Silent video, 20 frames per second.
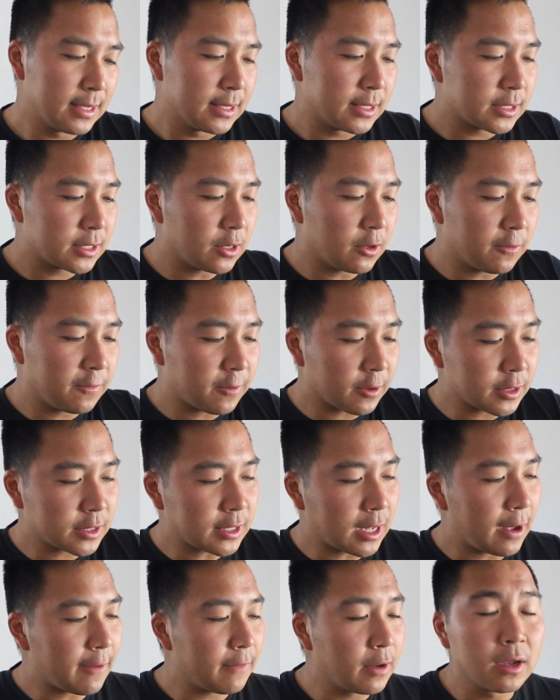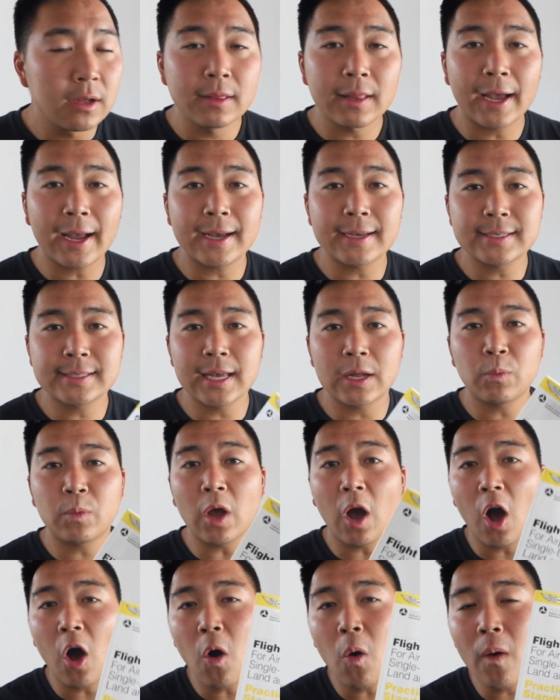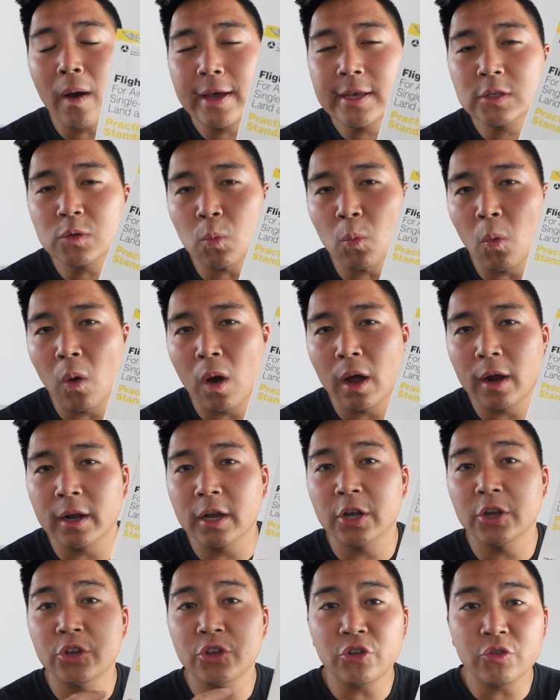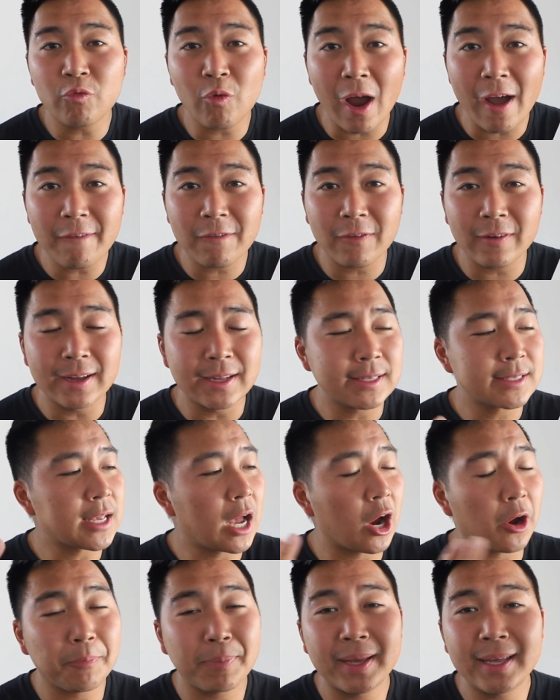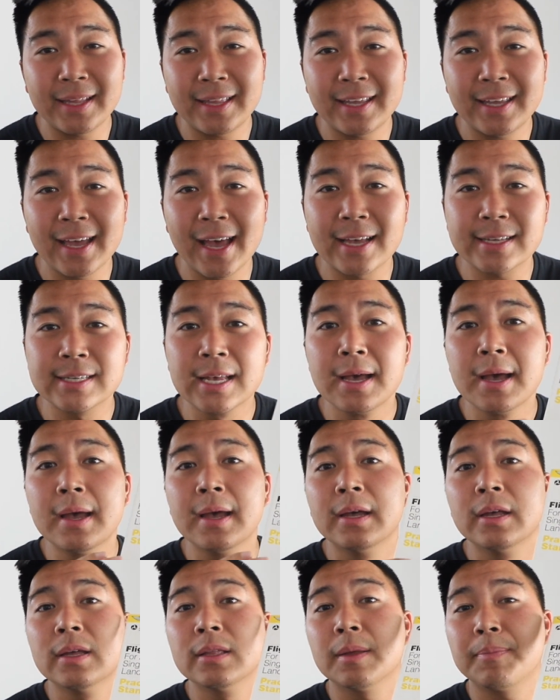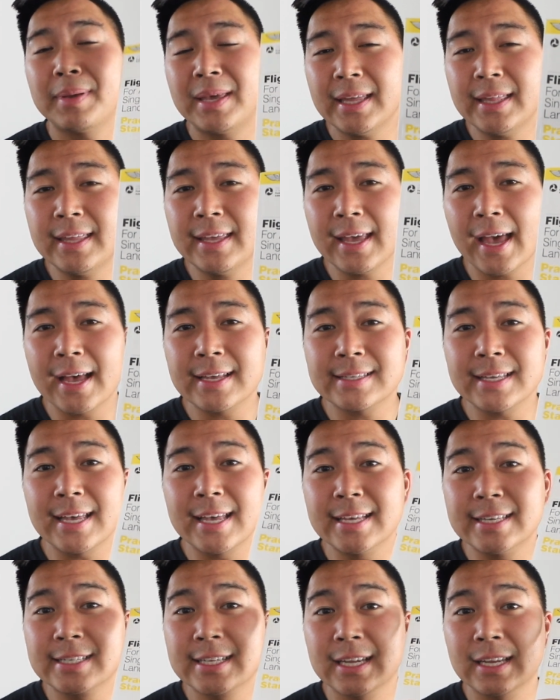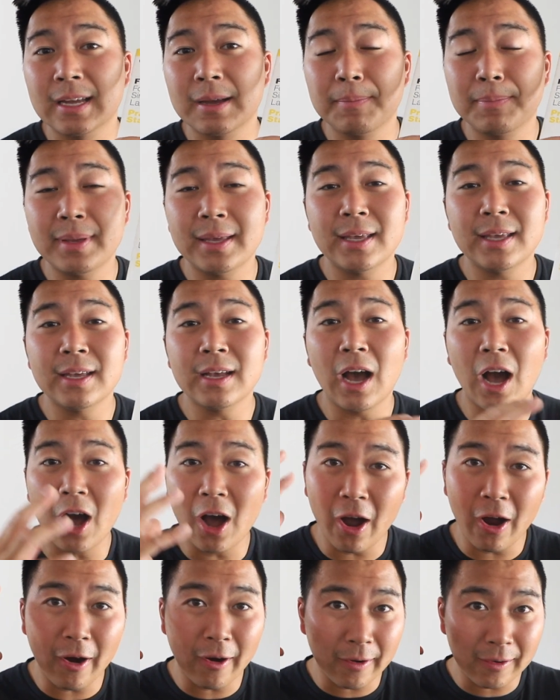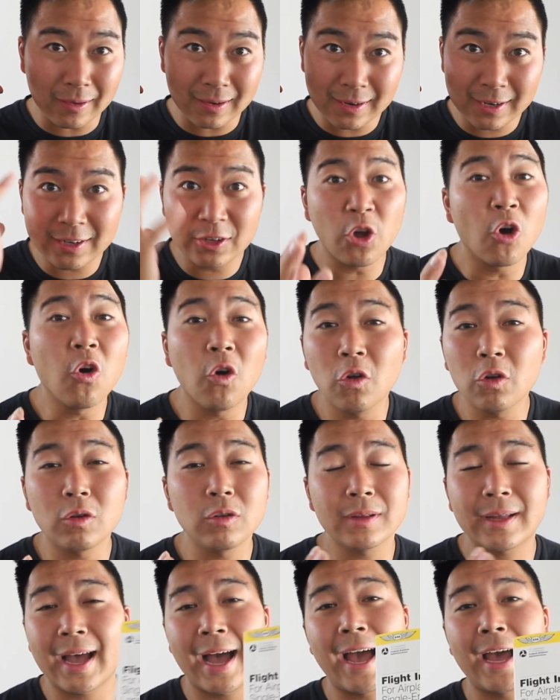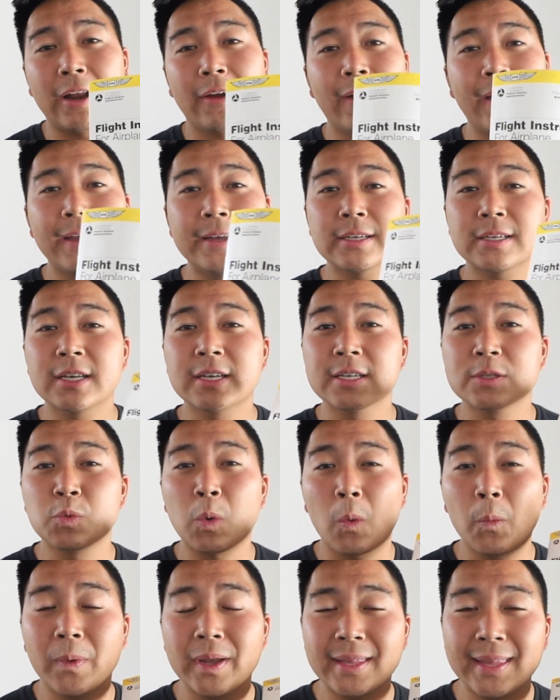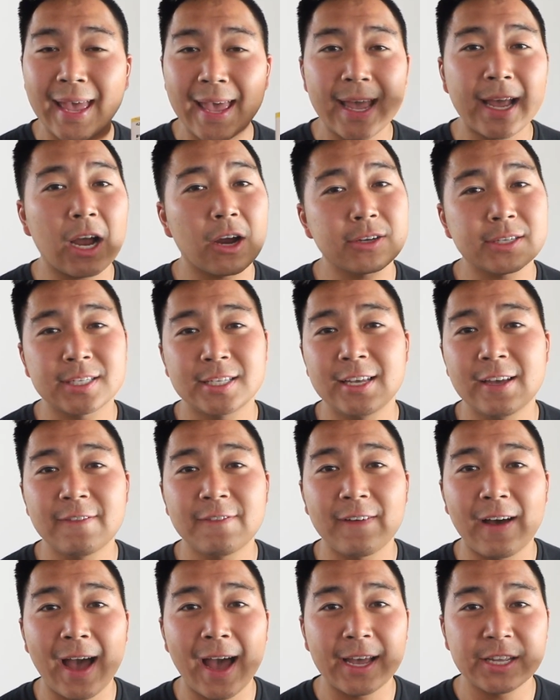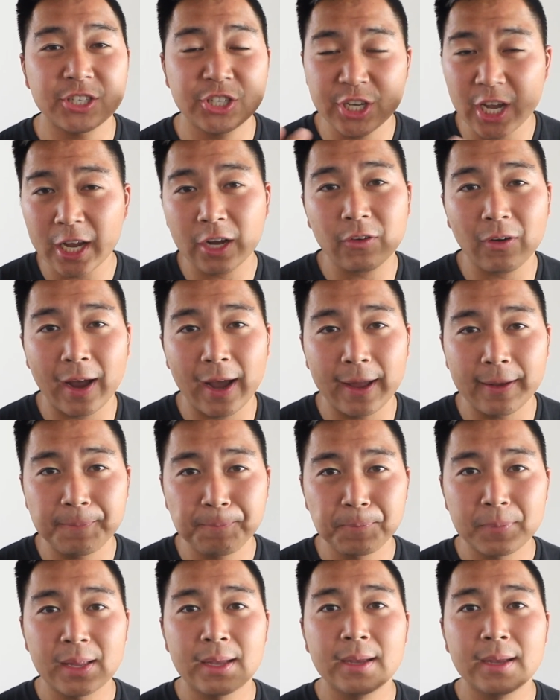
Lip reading: So first off, like I said, we always want to reference our PTS. The PTS is gonna be our total guide, all right? Because when we take our CFI check ride,